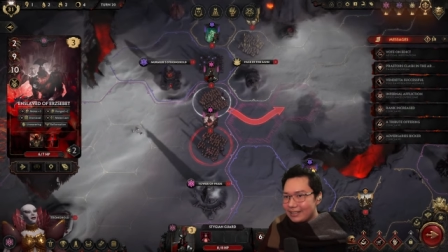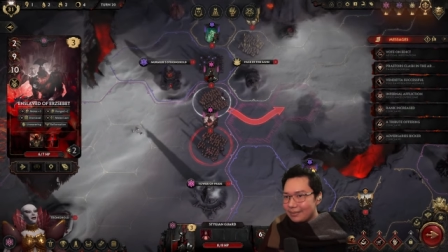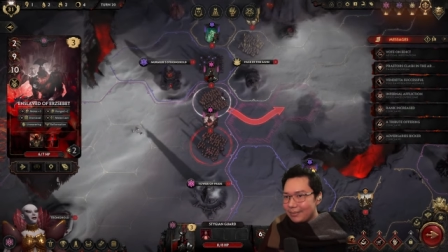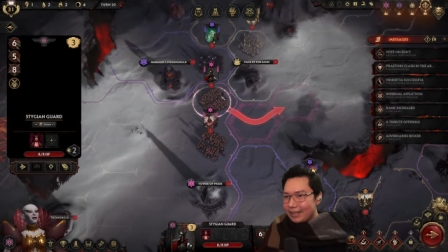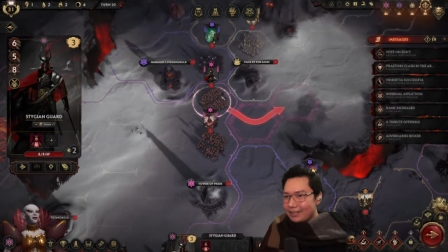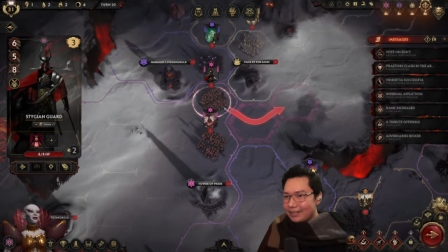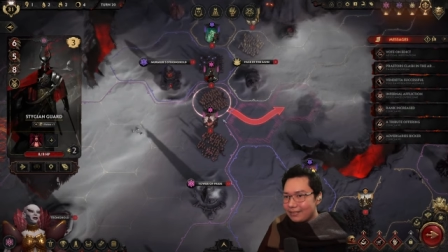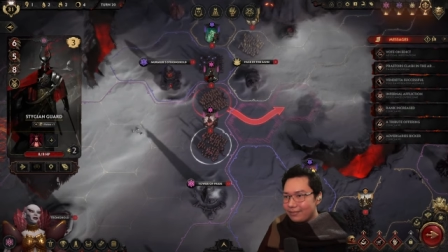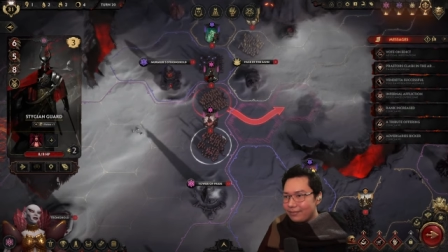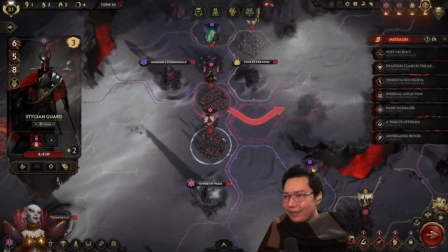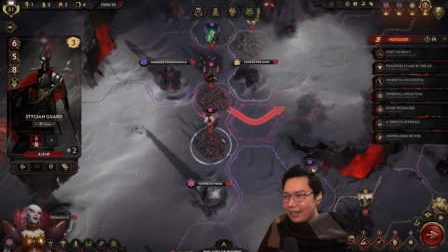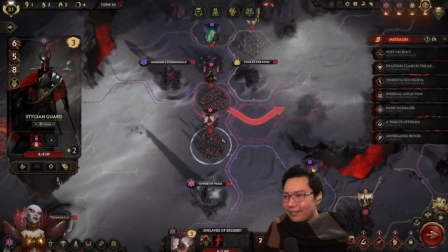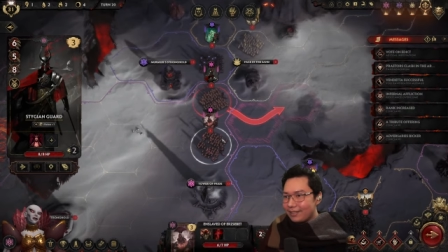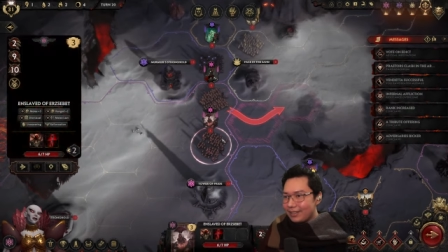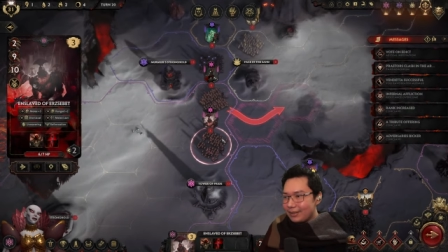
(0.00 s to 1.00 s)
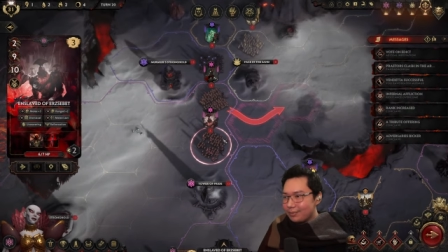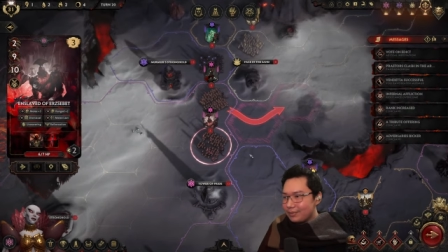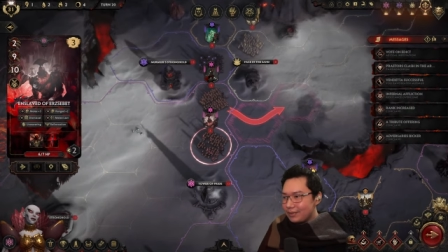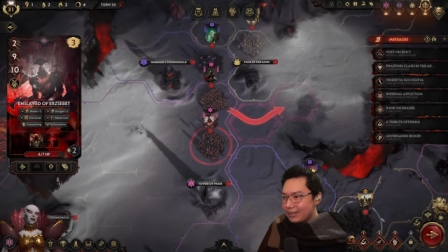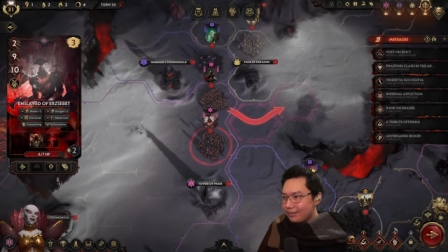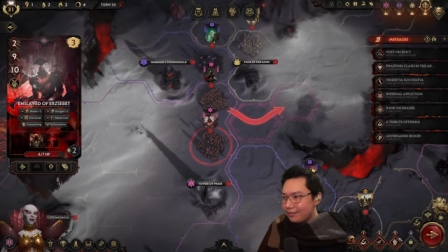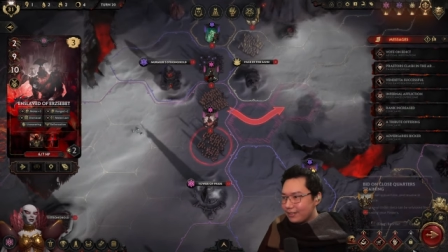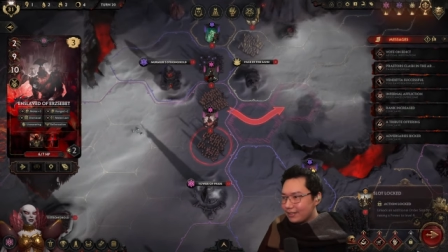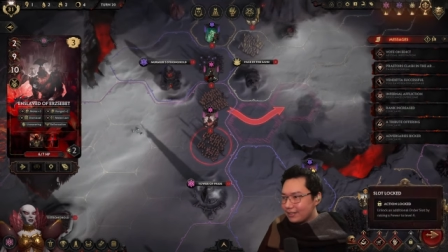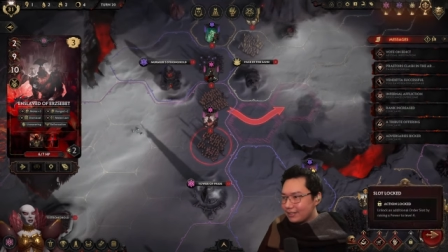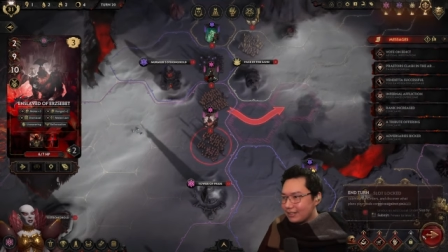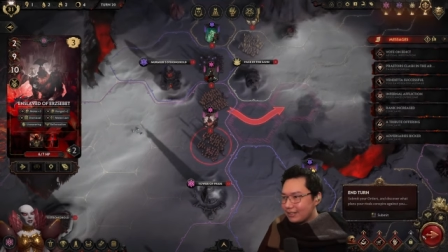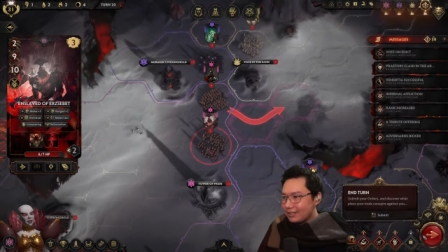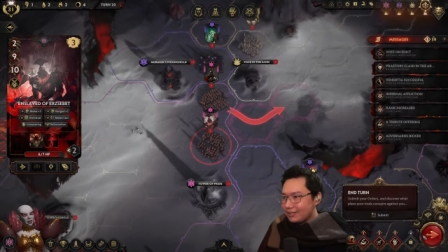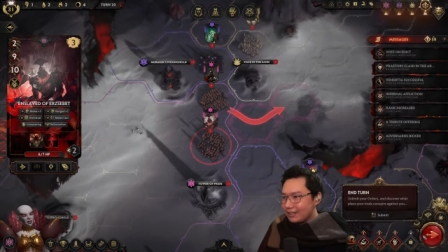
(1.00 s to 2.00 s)
It makes it very difficult
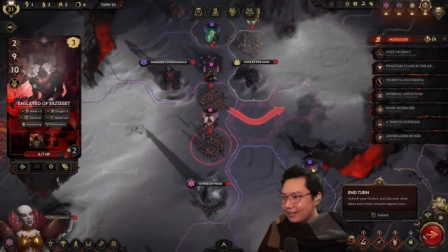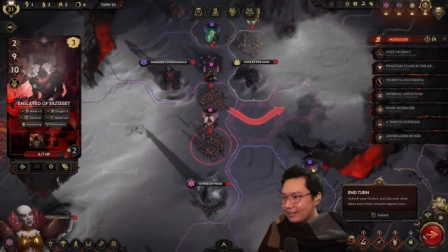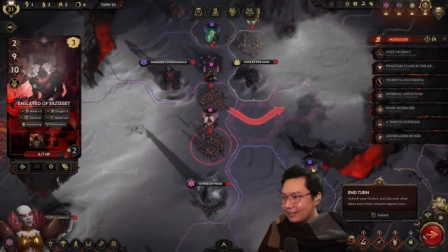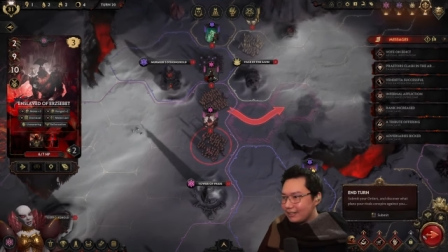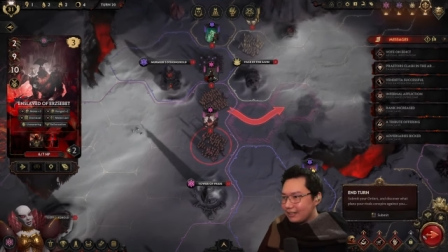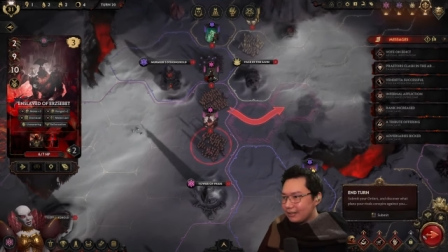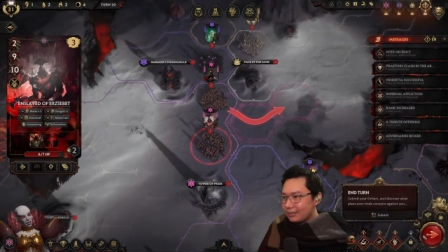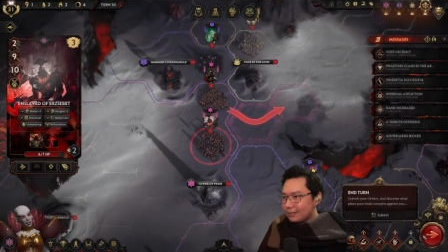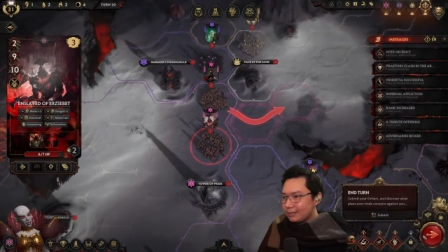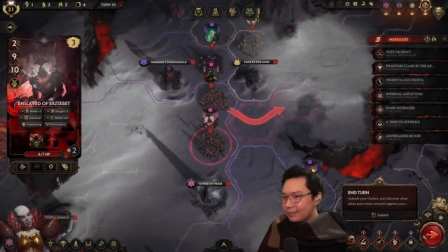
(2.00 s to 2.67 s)
to do anything.